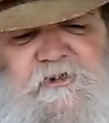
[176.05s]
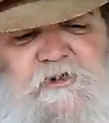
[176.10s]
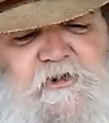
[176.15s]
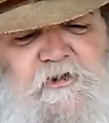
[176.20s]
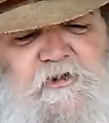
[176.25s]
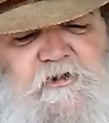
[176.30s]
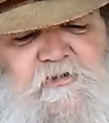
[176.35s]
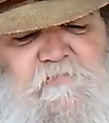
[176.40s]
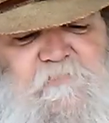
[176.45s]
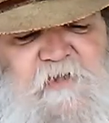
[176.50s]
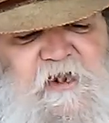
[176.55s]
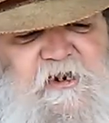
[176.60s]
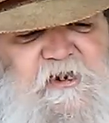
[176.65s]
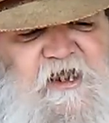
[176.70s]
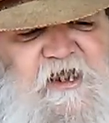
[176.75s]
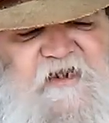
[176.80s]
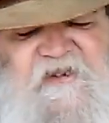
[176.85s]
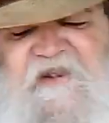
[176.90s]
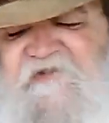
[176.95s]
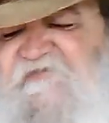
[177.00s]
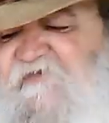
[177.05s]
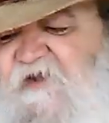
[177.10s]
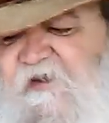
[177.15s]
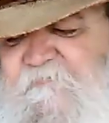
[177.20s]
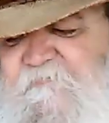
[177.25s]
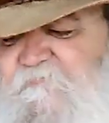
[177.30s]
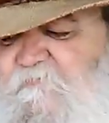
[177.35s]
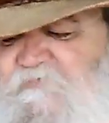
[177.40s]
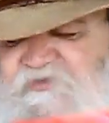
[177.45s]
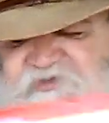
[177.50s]
Oh my God,
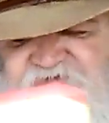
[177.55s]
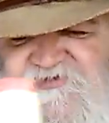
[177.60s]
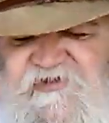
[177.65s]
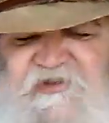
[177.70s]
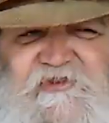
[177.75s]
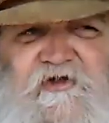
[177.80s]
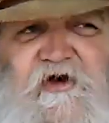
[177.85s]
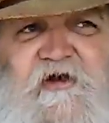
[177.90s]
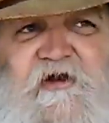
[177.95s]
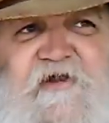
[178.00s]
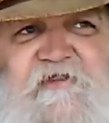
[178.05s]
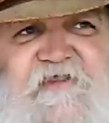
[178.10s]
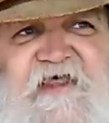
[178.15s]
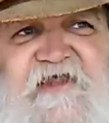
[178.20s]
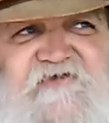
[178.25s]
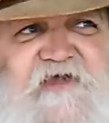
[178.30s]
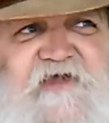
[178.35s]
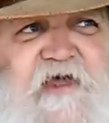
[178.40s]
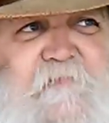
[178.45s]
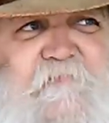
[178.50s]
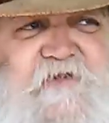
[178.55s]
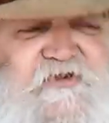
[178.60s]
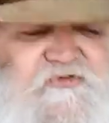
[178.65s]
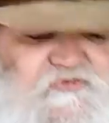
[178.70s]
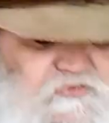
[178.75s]
just the thought of that's got me